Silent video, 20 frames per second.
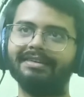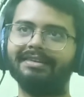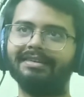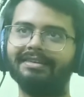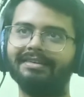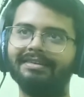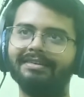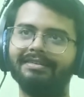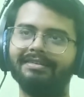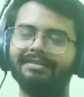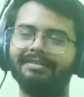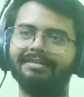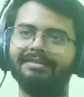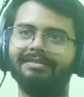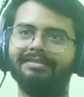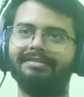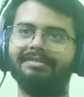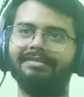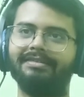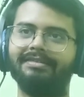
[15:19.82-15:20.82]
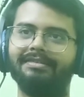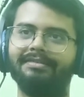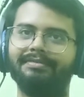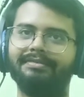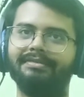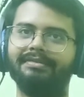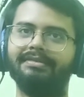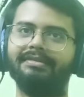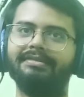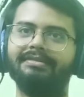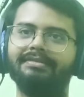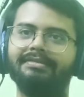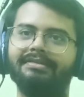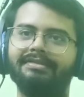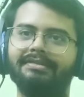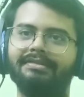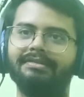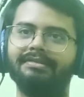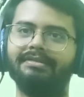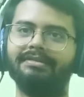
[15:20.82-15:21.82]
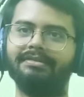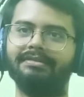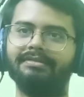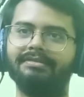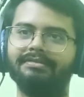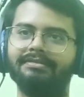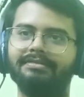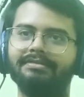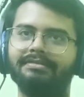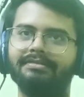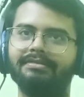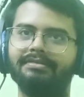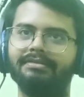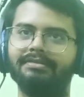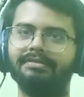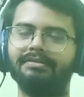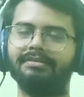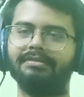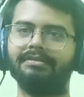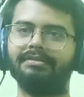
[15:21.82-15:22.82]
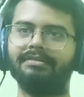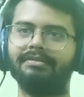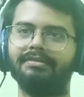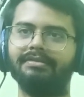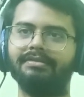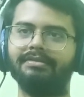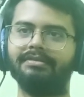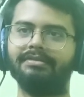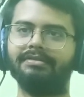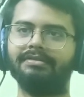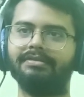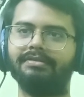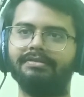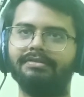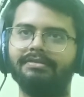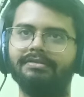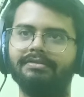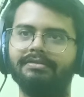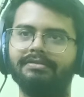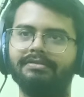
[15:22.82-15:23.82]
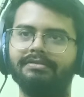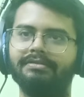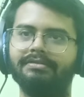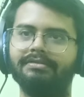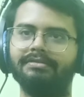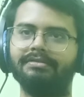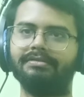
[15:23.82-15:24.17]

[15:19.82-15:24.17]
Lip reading: [no speech]